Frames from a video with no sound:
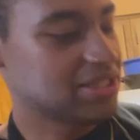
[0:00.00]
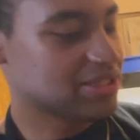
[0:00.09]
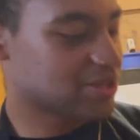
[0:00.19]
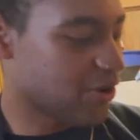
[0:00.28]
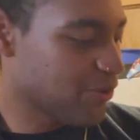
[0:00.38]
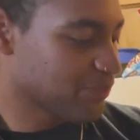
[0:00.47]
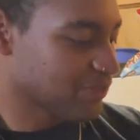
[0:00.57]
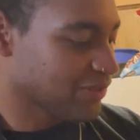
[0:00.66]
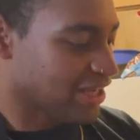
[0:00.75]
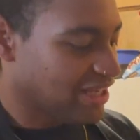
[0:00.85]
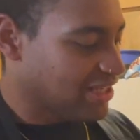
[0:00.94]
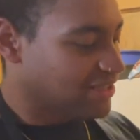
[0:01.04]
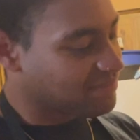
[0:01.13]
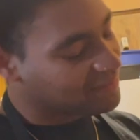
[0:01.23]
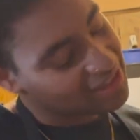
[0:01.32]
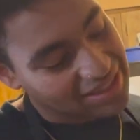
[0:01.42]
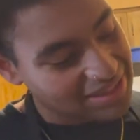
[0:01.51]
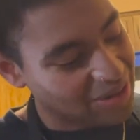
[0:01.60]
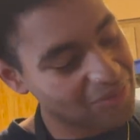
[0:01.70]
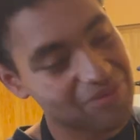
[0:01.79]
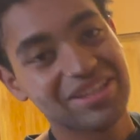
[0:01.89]
So
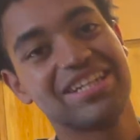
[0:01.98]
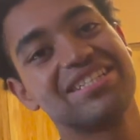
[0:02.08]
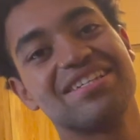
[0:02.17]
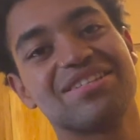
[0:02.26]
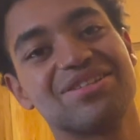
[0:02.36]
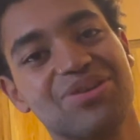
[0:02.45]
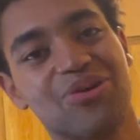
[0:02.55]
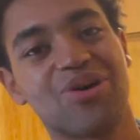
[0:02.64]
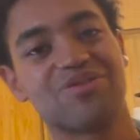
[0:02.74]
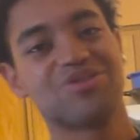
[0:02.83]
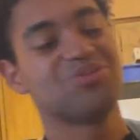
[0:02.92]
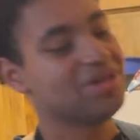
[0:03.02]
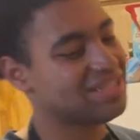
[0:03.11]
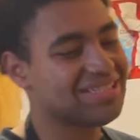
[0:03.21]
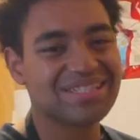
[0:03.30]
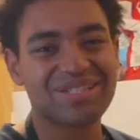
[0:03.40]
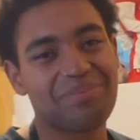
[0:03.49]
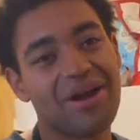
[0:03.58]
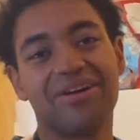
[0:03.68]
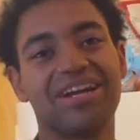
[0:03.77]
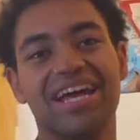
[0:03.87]
hopefully this doesn't throw it off too much. It's just a
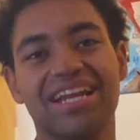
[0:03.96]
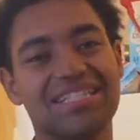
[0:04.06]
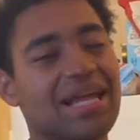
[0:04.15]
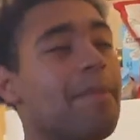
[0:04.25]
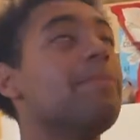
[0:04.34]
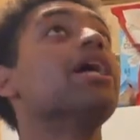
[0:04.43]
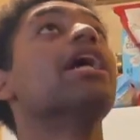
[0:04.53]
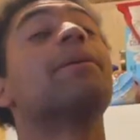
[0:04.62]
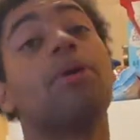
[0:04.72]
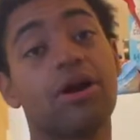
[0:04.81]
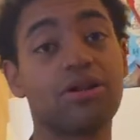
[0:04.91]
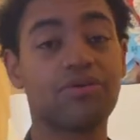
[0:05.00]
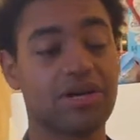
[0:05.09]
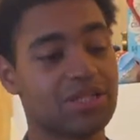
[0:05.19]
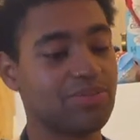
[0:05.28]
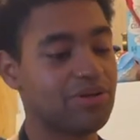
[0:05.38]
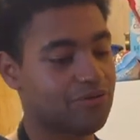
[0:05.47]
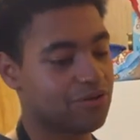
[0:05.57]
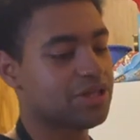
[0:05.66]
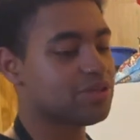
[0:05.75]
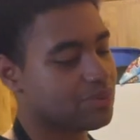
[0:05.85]
marinade. It's not a big part of the recipe for
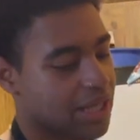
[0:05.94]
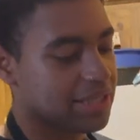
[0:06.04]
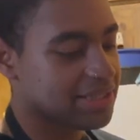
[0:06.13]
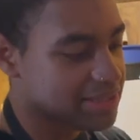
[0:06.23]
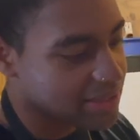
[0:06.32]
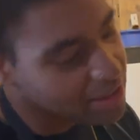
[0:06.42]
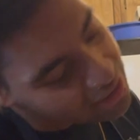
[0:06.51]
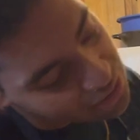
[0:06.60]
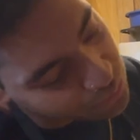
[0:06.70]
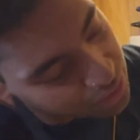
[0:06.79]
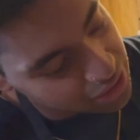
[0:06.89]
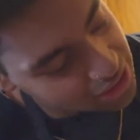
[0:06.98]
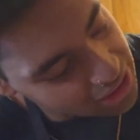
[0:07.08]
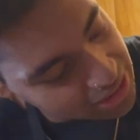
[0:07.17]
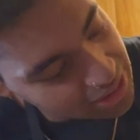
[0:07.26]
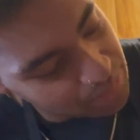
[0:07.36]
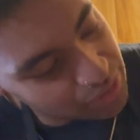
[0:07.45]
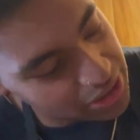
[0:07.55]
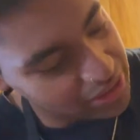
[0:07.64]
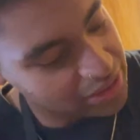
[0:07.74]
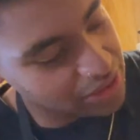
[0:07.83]
this one at least. So we're gonna just
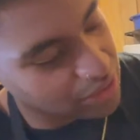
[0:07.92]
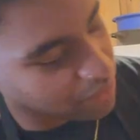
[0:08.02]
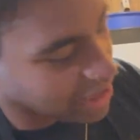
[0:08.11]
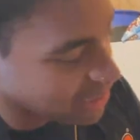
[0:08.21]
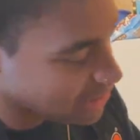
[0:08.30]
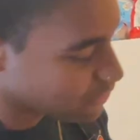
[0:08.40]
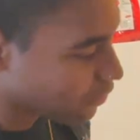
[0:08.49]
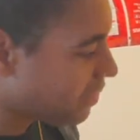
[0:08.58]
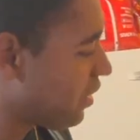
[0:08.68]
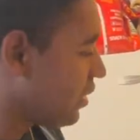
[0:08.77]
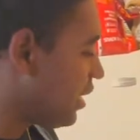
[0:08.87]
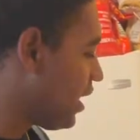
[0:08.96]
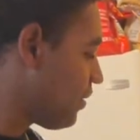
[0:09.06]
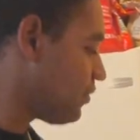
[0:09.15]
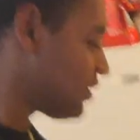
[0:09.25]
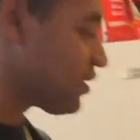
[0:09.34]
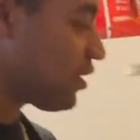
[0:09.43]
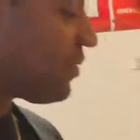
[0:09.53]
put, you know, that into a marinade, which is gonna